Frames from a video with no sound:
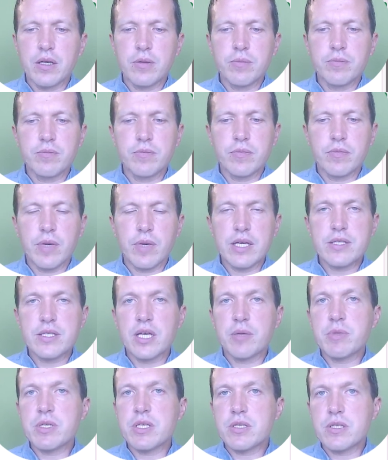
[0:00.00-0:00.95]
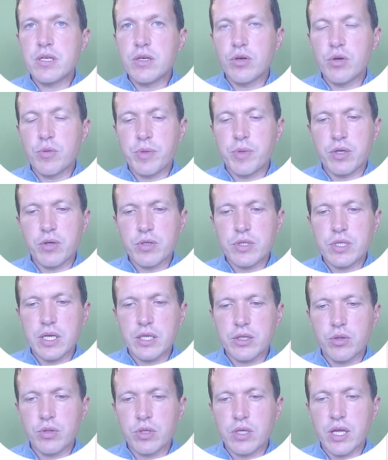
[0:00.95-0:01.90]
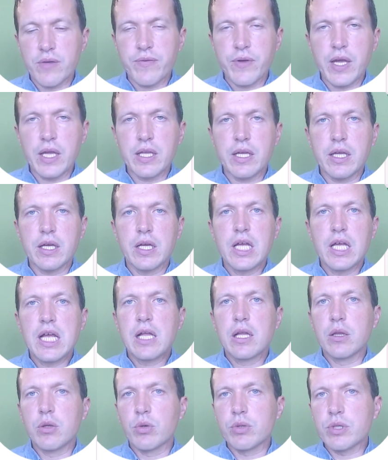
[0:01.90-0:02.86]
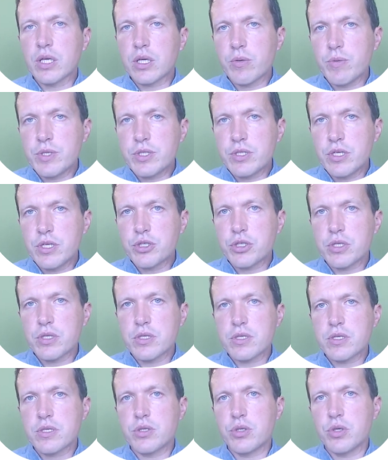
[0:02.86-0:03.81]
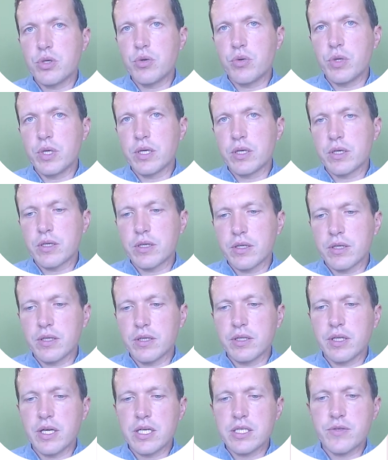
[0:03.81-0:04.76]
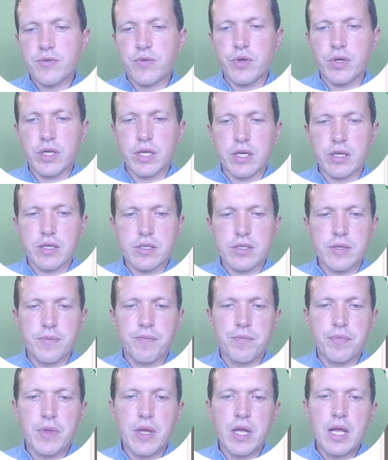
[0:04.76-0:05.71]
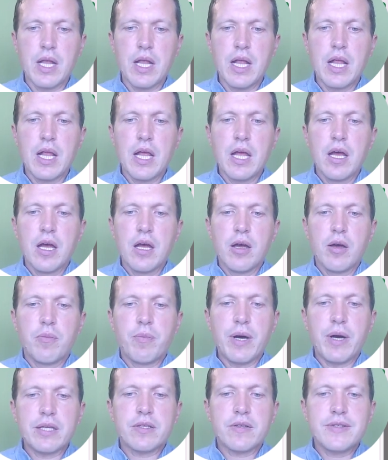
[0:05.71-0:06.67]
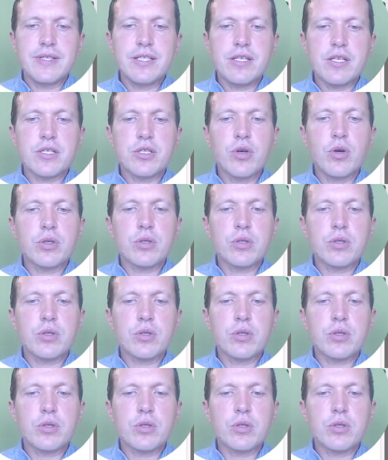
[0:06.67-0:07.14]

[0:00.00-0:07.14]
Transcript: my sum is 0 because I don't have any loan acquisitions during last 3 years. But this is not